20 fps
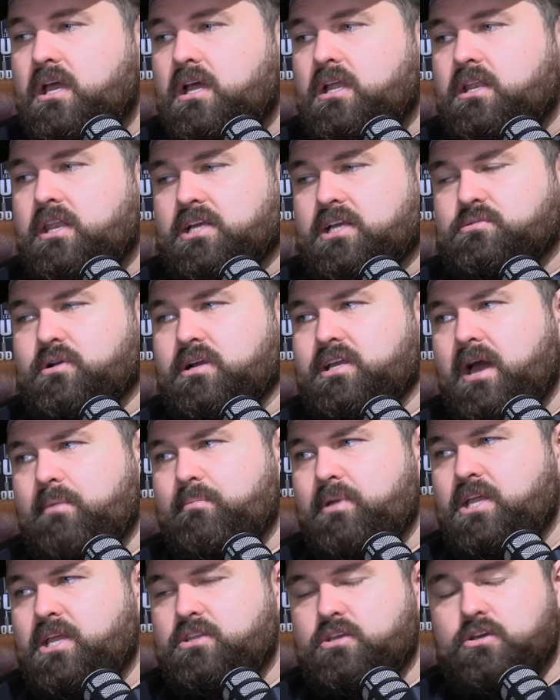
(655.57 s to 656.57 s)
Next one,
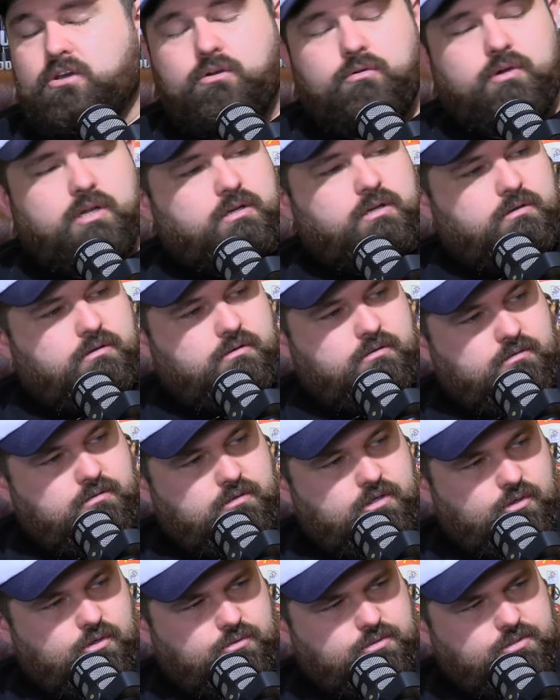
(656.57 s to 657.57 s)
Kathmandu and
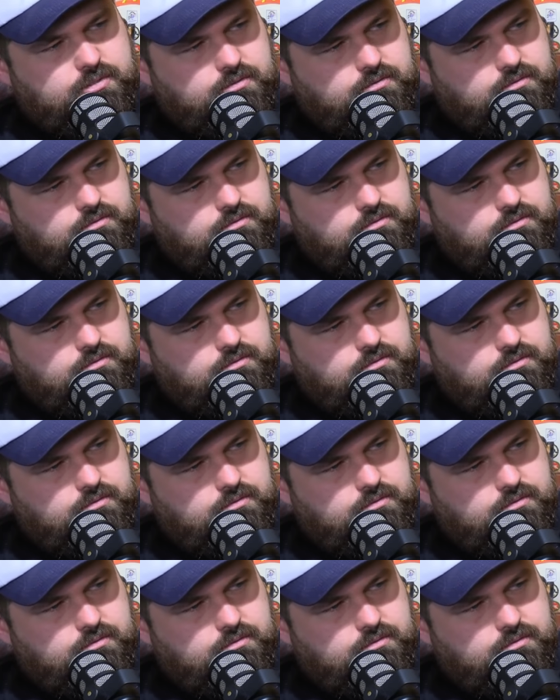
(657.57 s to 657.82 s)
yours?